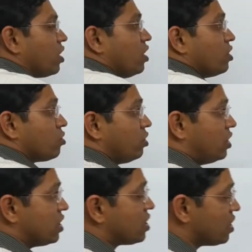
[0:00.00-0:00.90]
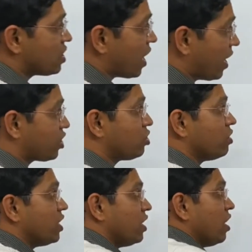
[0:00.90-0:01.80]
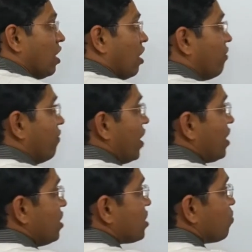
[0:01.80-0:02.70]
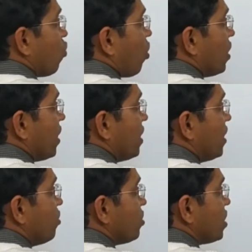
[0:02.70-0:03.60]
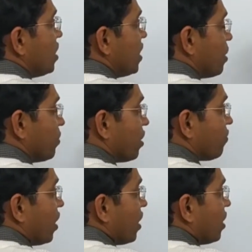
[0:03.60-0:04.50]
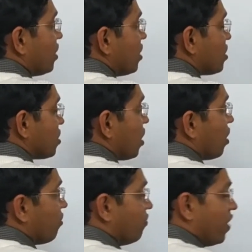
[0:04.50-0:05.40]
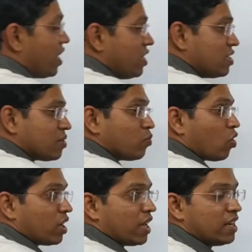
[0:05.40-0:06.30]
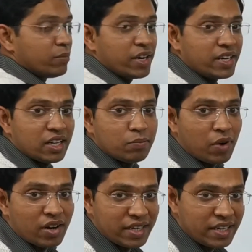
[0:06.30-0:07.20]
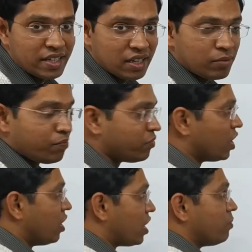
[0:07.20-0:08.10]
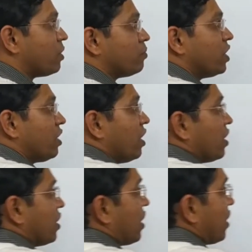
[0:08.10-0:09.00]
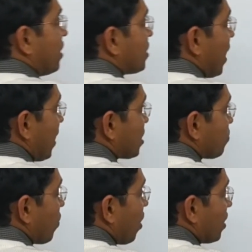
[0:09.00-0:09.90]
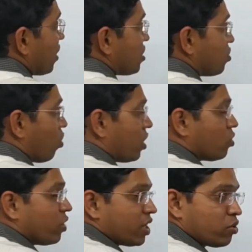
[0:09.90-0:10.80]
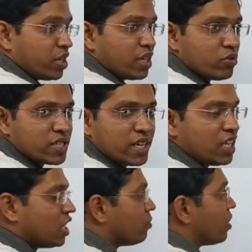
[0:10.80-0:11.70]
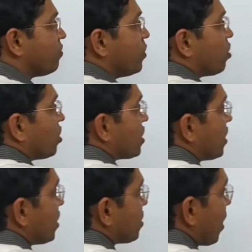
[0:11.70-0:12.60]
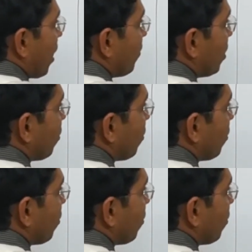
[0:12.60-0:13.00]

So this is actually a very small induced EMF in this very small elemental part dl. Remember that its x part is not going to induce any EMF because it is having a